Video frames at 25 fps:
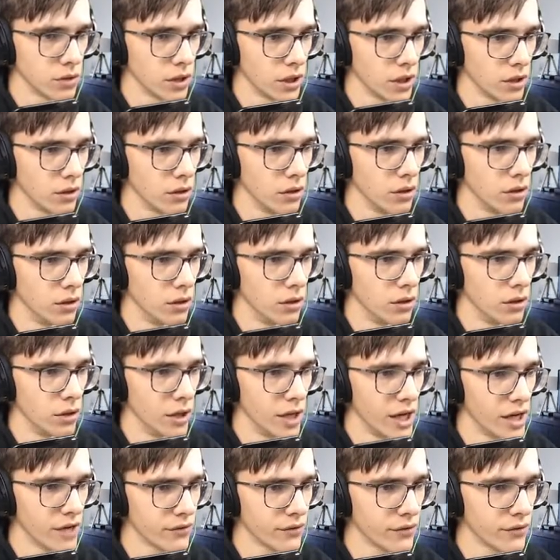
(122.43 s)
Oh,
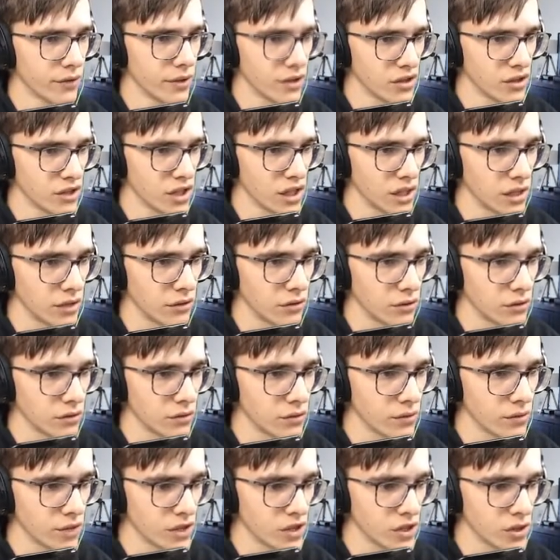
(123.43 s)
everywhere skeletons.
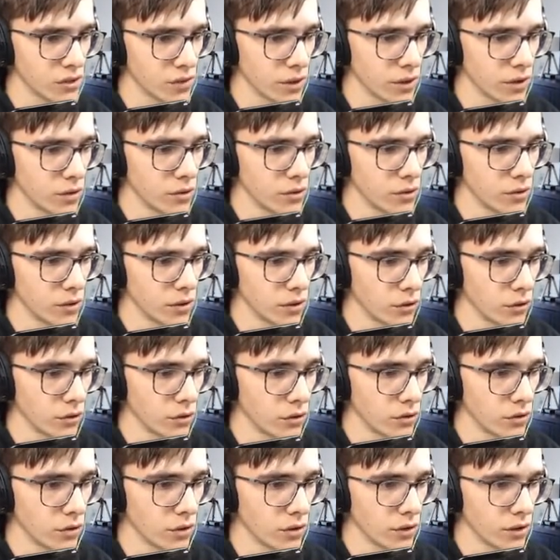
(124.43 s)
Wesley, we are going
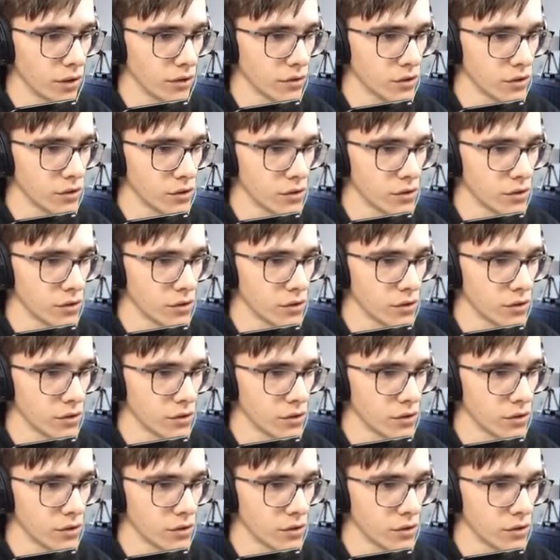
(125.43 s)
underground.